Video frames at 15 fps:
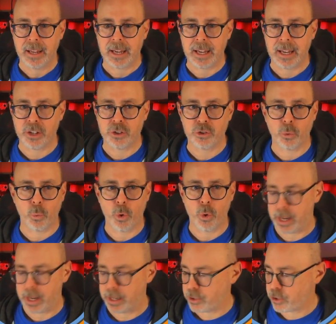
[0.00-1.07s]
is
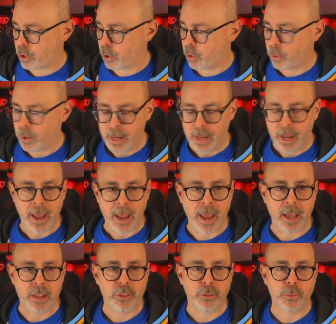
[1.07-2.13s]
1. So
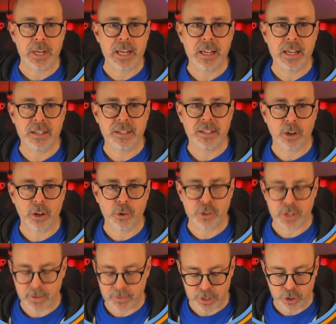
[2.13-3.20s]
at
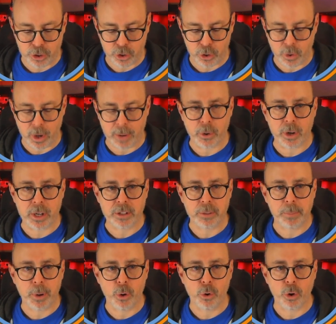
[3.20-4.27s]
3072, I'm going to
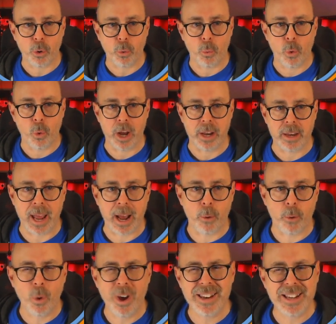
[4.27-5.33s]
poke 1. Now,
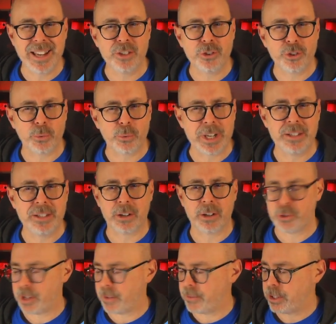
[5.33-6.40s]
what is
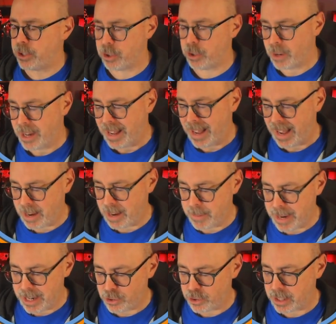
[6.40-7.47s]
3072? I
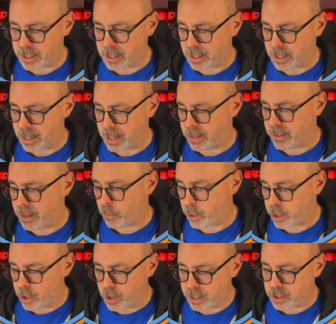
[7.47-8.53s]
mentioned uh, that we're
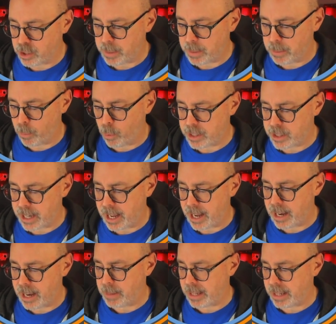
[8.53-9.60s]
going to spend more
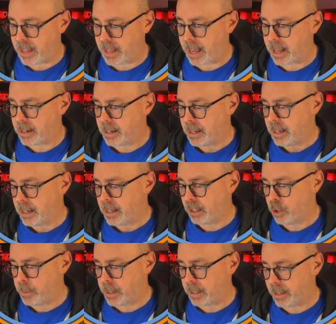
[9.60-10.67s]
time in that a
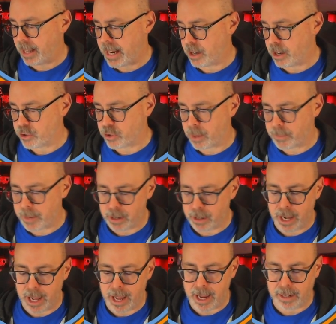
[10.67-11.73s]
little bit later, so I'm not going to
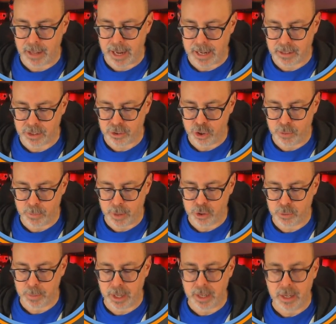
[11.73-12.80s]
highlight this too
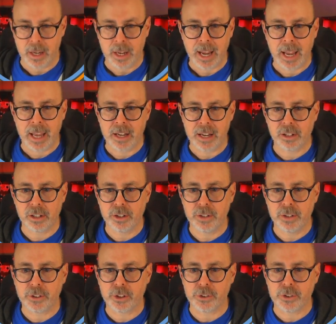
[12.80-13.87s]
much, but and it's a little
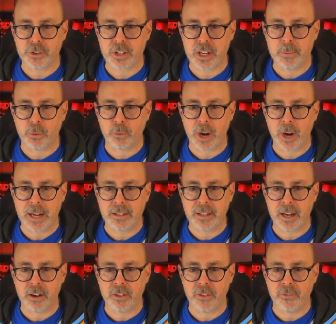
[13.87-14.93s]
difficult to see, but right
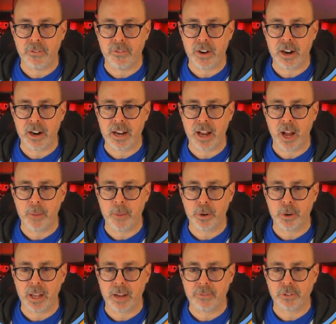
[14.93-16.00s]
there, the very upper
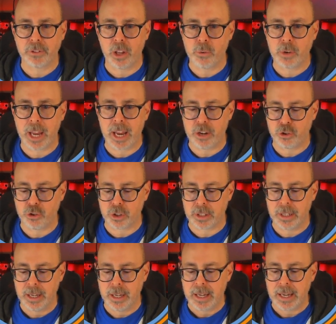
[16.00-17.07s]
left
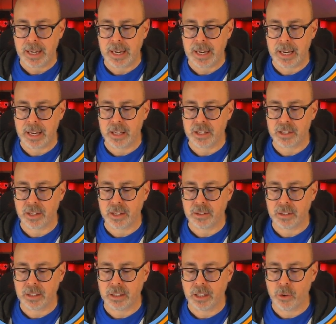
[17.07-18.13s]
location is
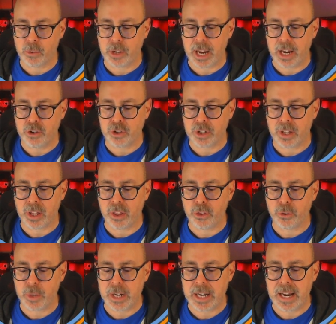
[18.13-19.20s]
location
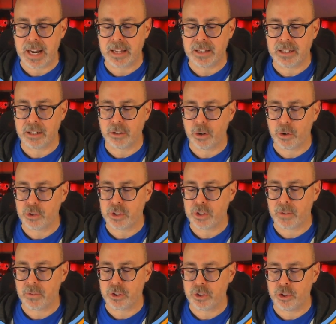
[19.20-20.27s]

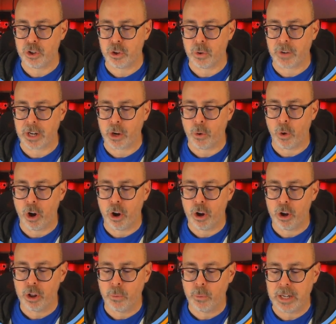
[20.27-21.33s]
3072. If I go
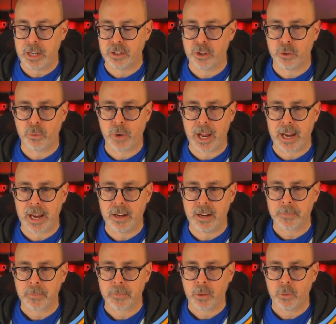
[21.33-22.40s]
all the way to the right,
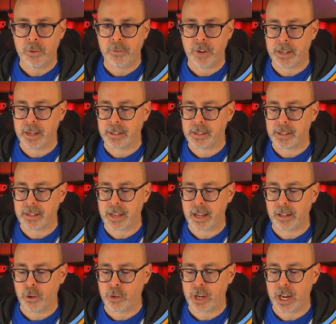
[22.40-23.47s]
we find out that
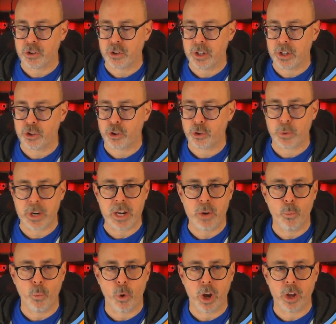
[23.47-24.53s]
that location is
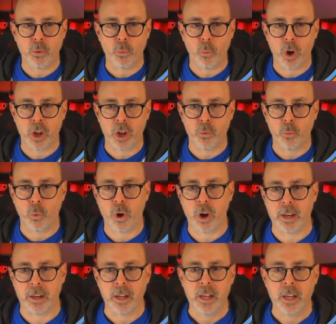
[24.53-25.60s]

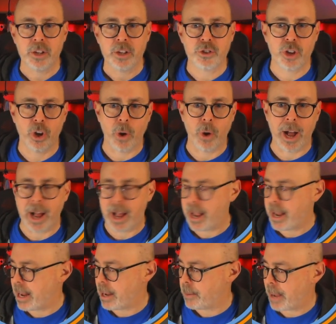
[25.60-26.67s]
3111. So I
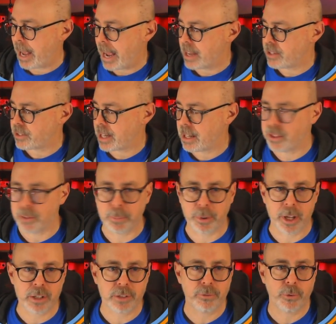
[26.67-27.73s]
am asking the
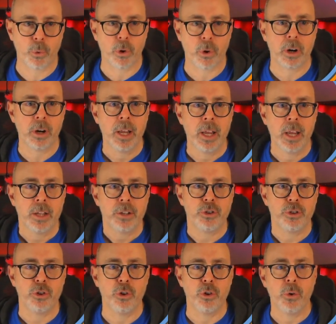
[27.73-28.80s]
plus 4
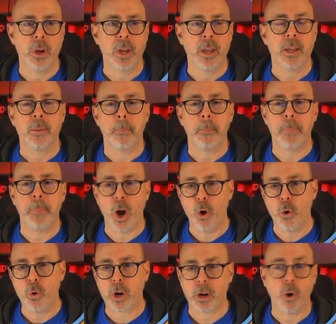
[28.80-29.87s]
to
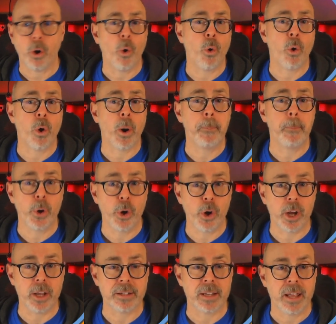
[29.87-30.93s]
poke or
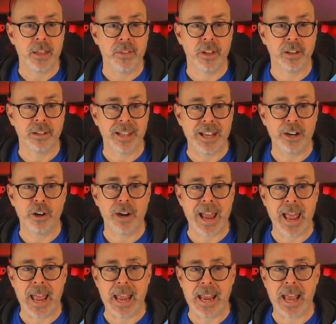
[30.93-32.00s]
put the letter
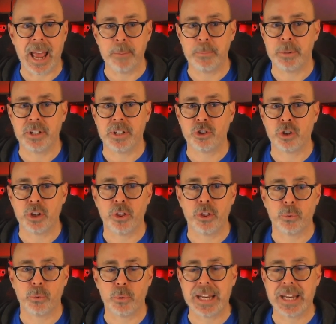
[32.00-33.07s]
A at position
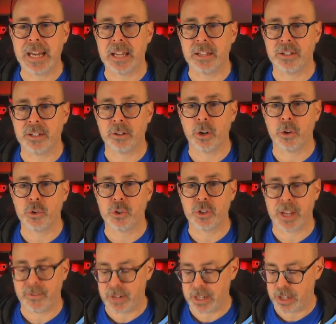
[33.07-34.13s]

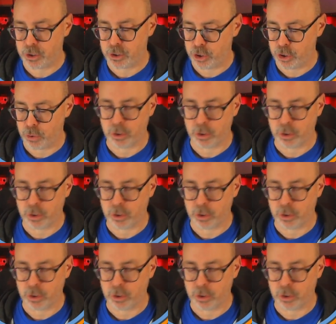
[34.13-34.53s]
3072.